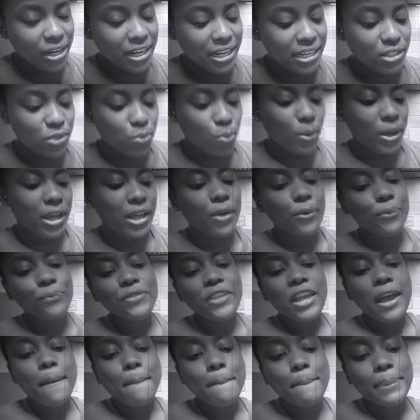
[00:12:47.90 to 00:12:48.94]
as well.
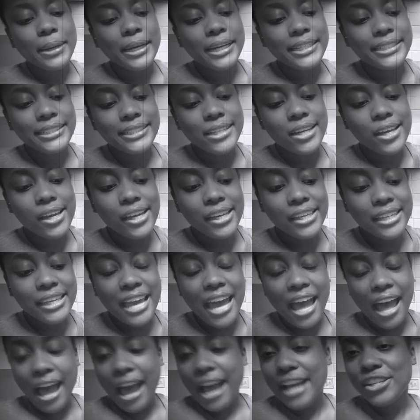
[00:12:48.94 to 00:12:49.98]
But
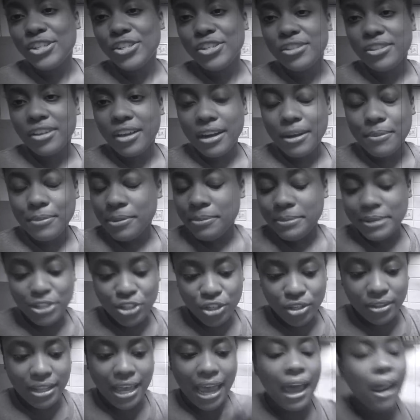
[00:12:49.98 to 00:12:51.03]
yeah, I just thought I would
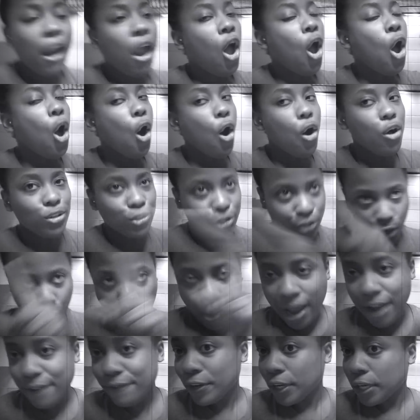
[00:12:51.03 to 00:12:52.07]
mention that. Also,
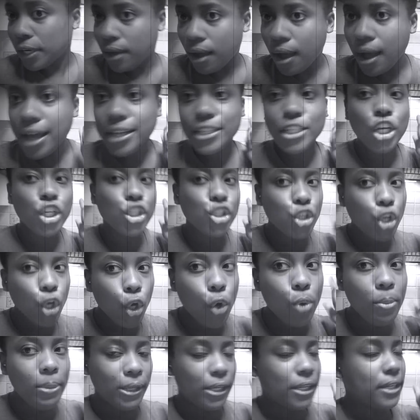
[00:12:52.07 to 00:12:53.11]
I forgot
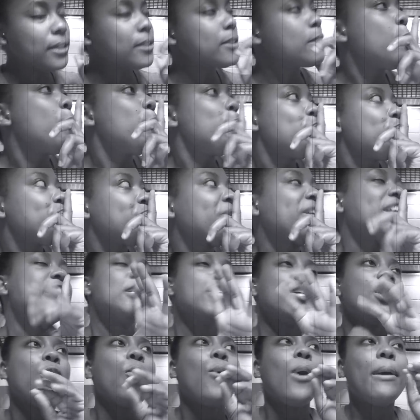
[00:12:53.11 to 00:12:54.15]
two books.
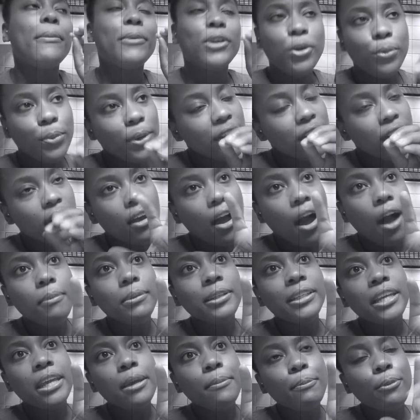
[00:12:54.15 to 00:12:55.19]
So I'm gonna read The
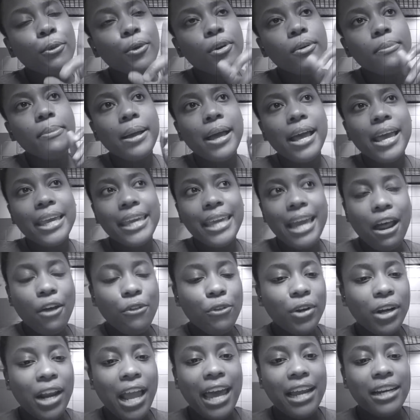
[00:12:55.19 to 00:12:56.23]
Goblin Emperor by
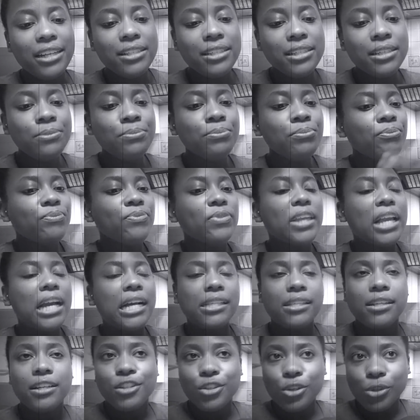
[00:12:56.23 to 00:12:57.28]
Katherine Addison. It's
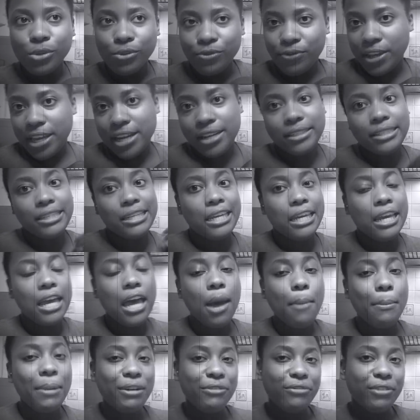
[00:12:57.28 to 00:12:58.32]
an adult fantasy.
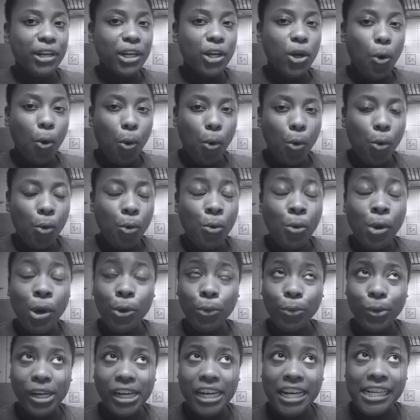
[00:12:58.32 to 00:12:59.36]
My friend Cole
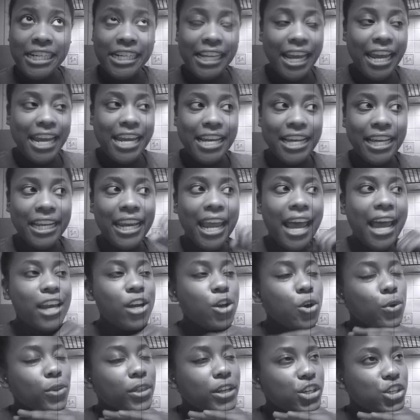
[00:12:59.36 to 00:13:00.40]
read it and I
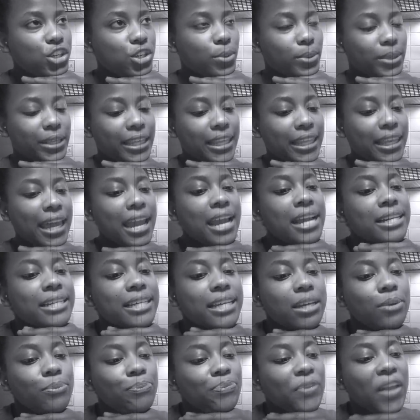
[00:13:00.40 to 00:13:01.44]
know that she really liked it.